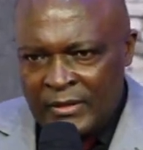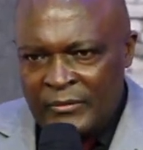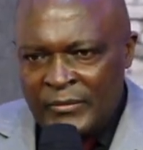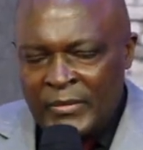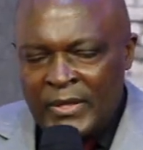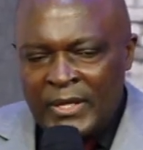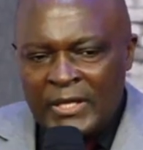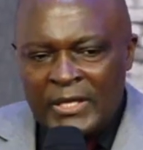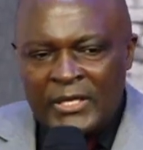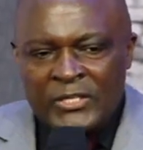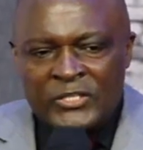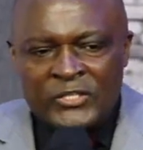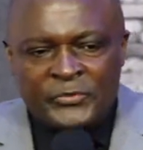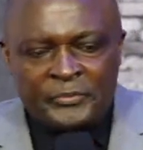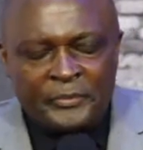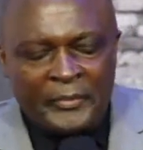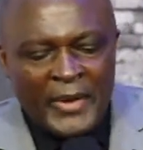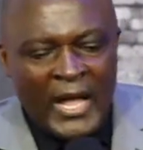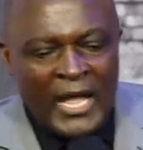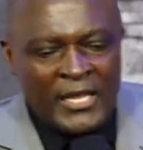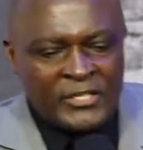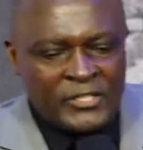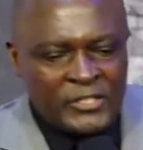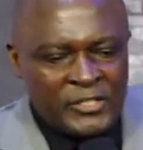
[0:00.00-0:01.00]
He's
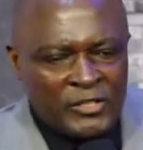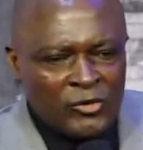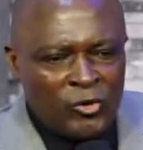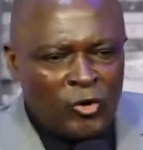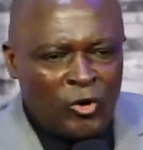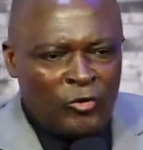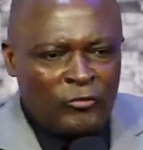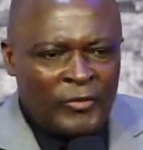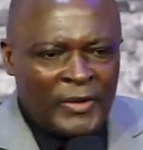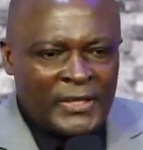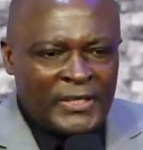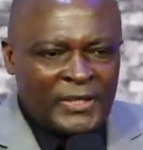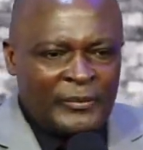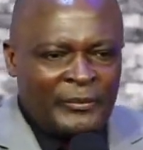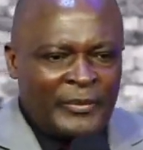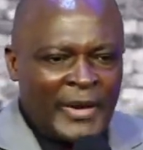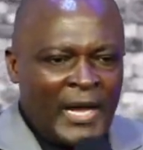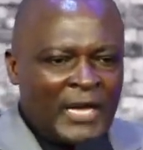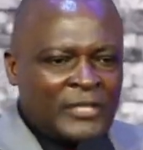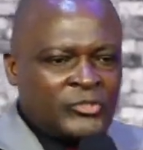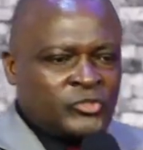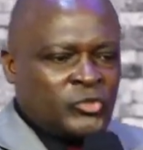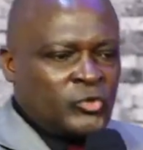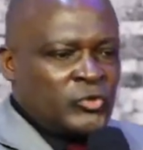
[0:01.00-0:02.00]
passing over the
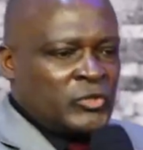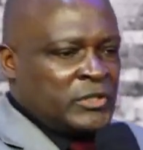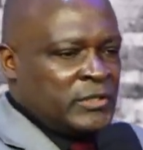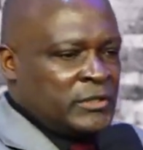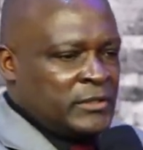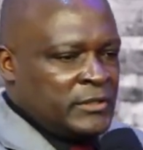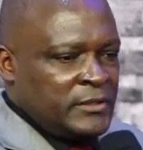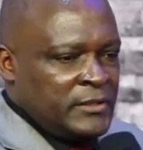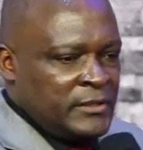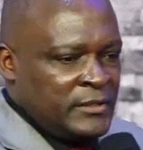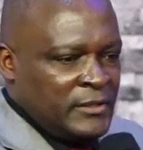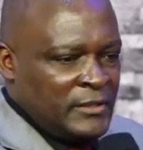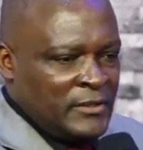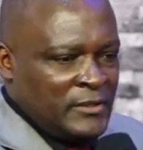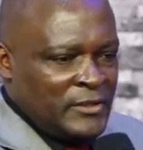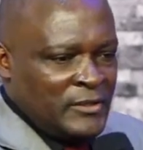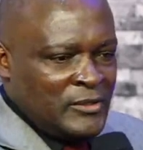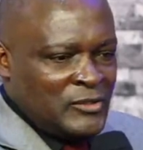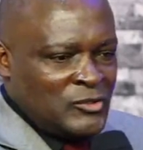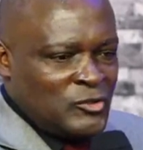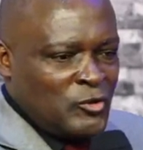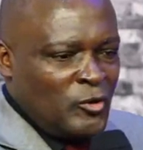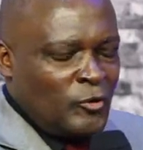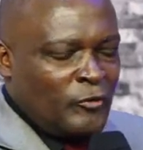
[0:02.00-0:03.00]
baton.
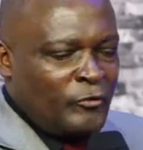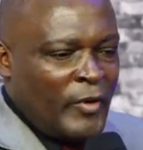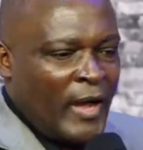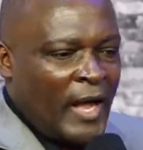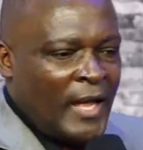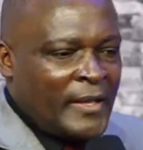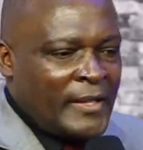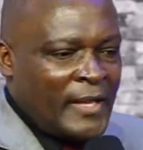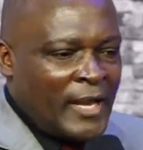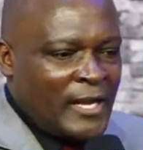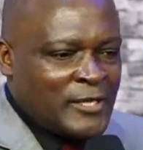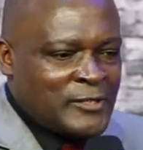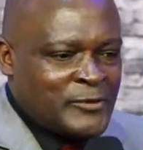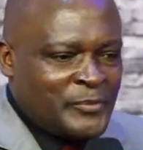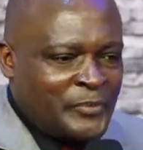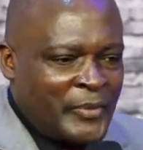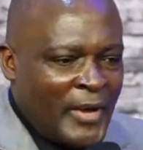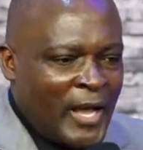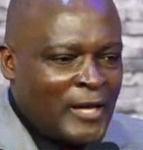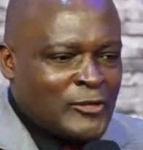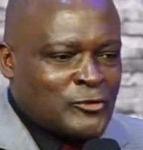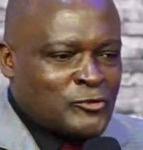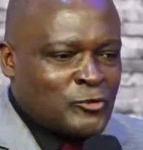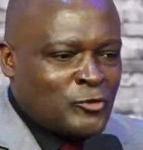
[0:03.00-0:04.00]
So Father has
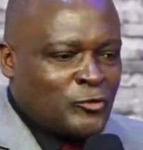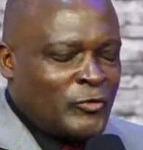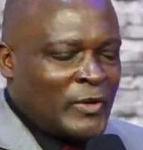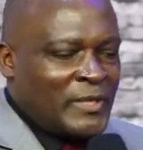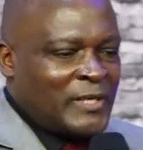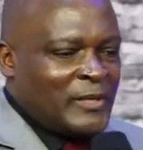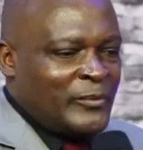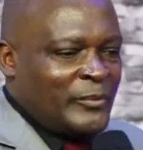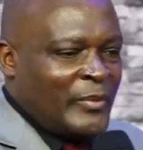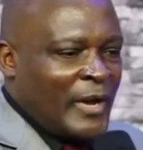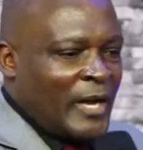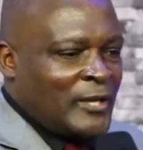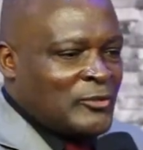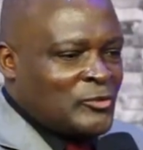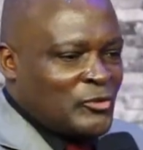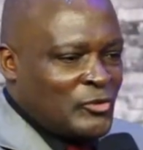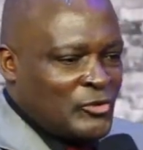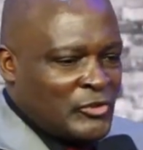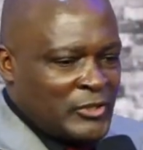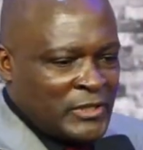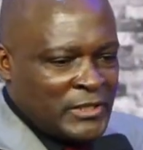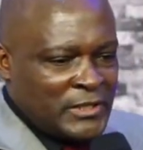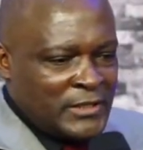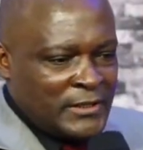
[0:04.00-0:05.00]
passed over the
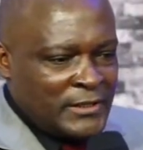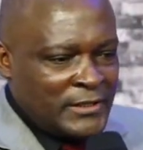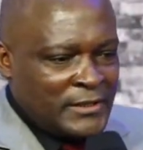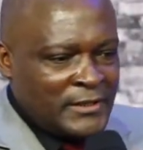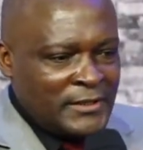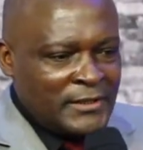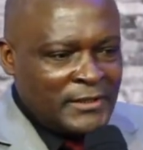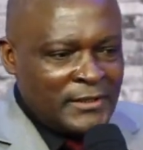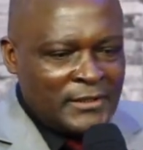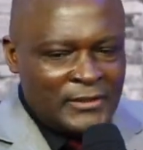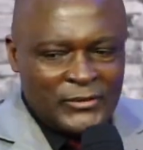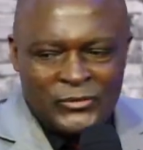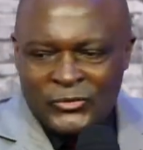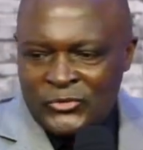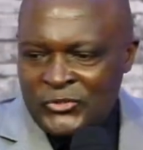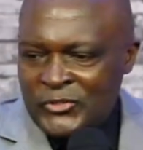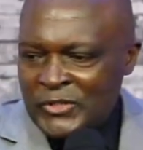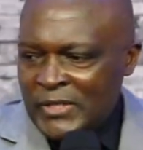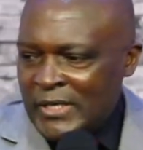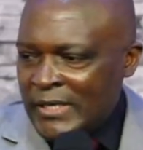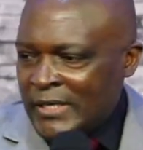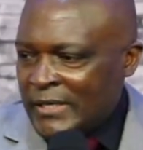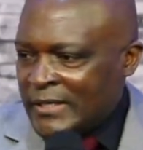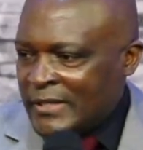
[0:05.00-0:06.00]
baton. You see,
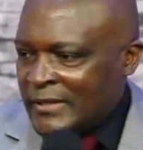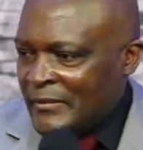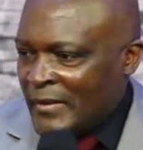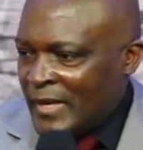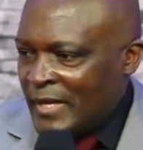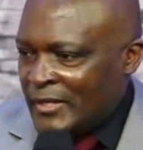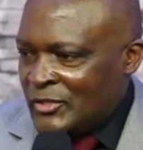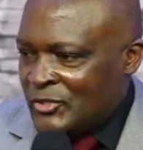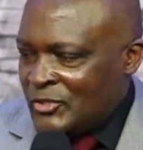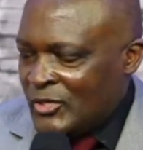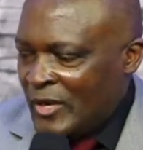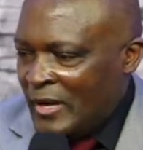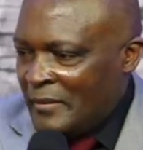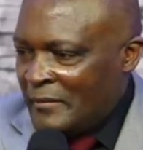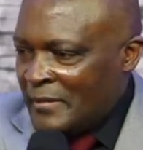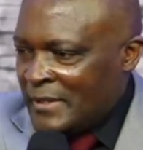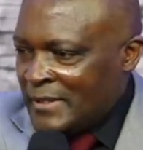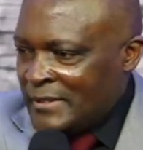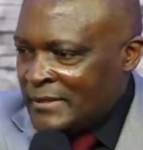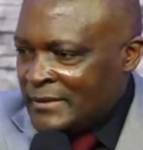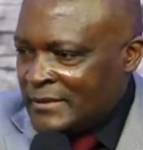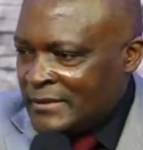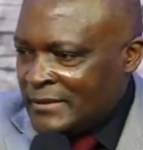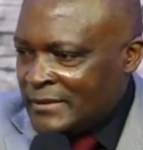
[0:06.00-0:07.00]
like my
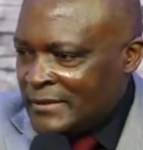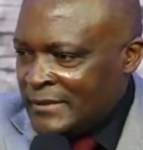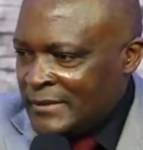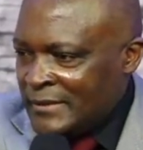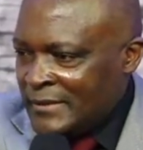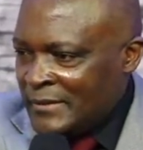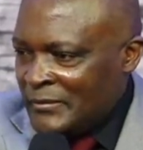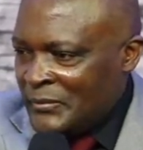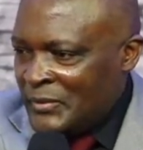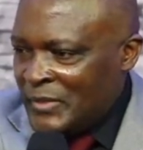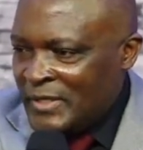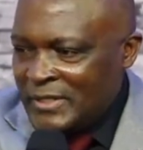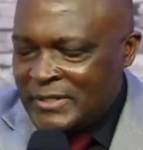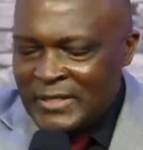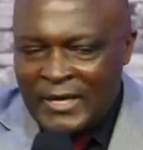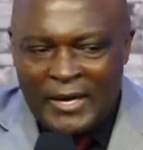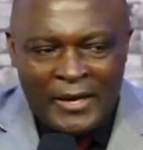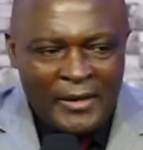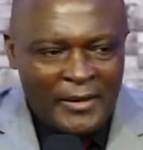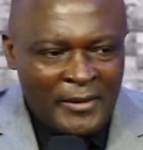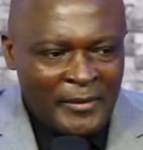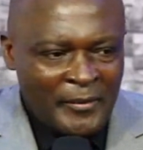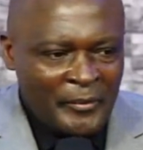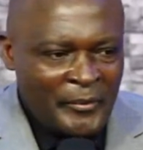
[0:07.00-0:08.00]
chairman, Peter,
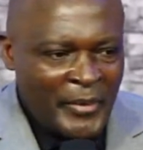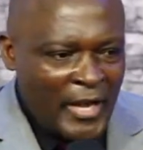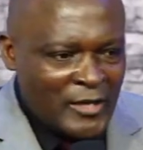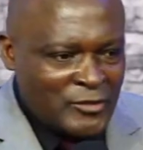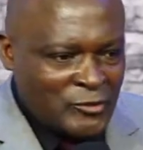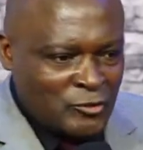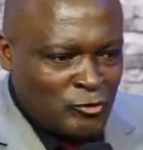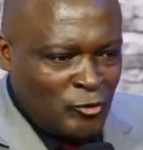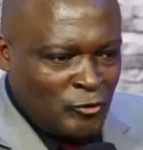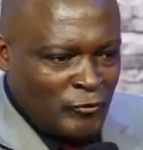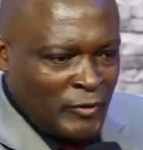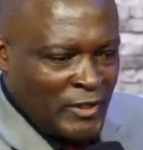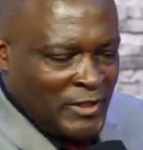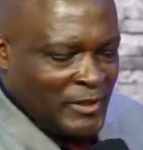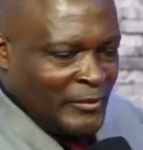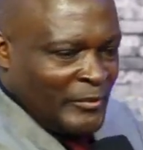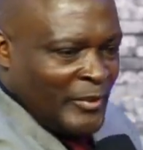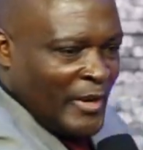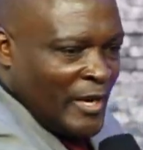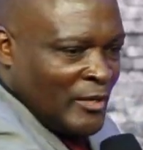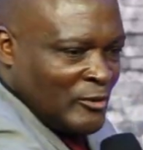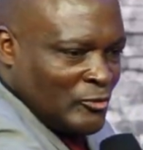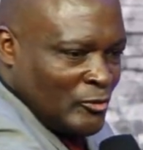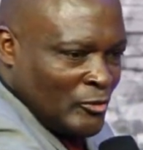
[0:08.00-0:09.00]
passed over the
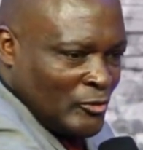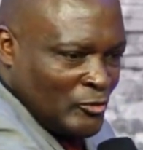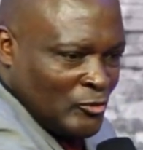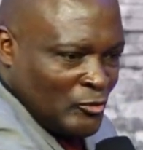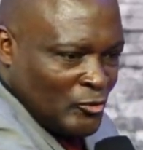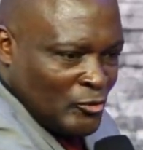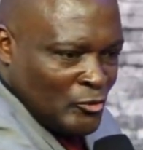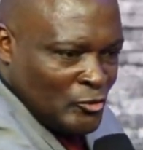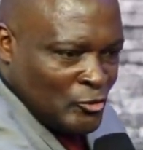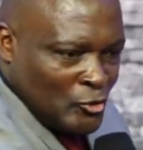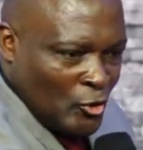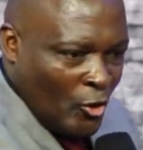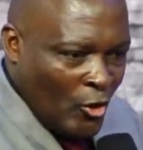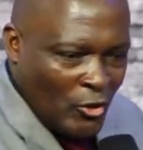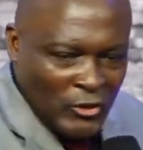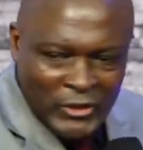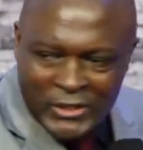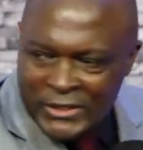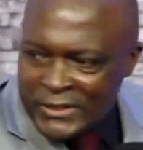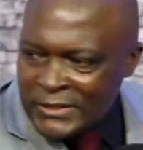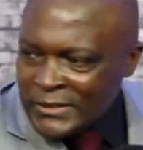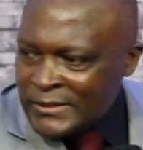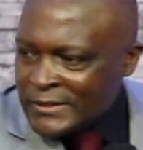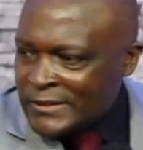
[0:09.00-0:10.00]
baton to John.
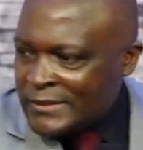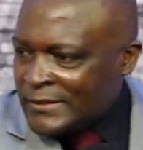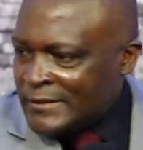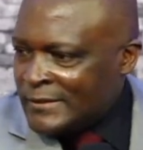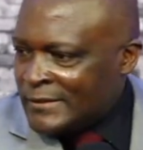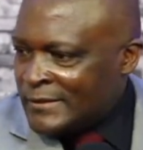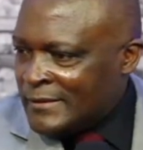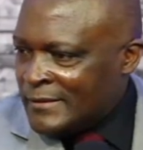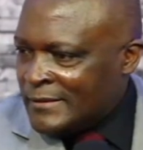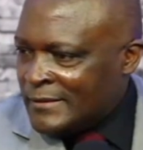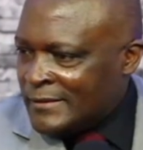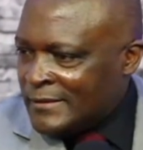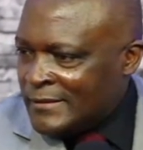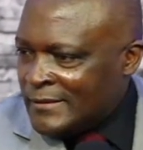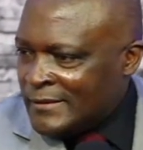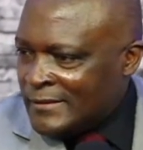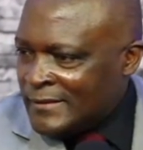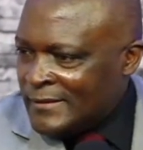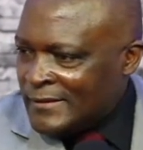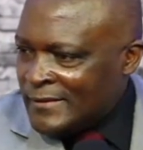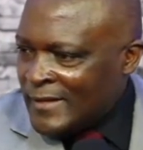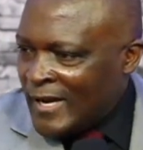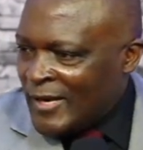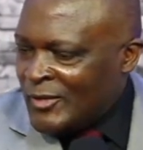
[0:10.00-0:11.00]

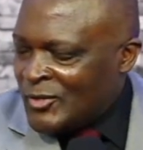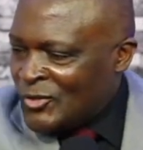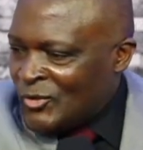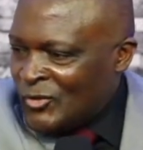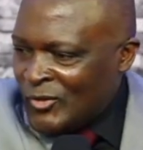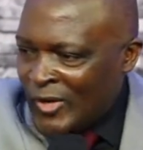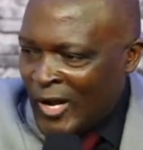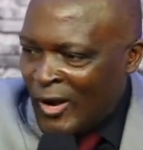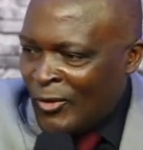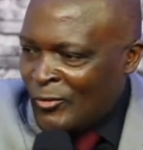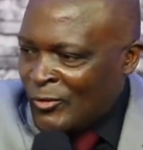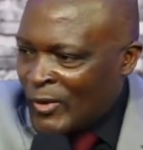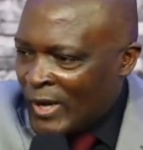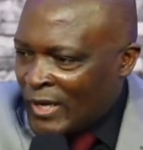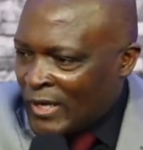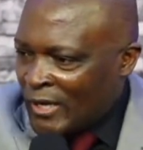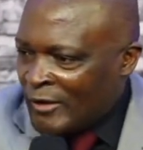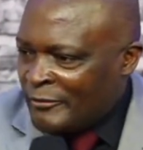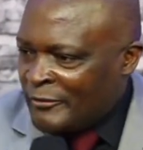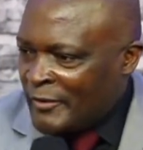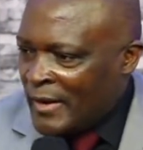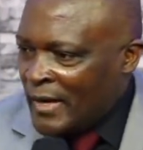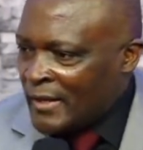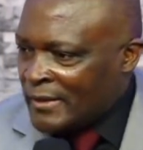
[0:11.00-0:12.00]
That's now you are a
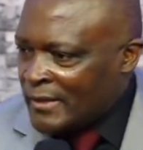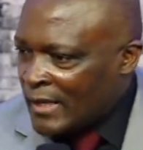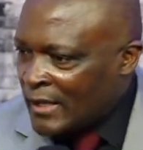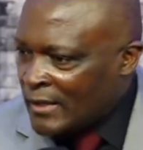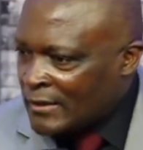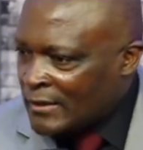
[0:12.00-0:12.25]
father.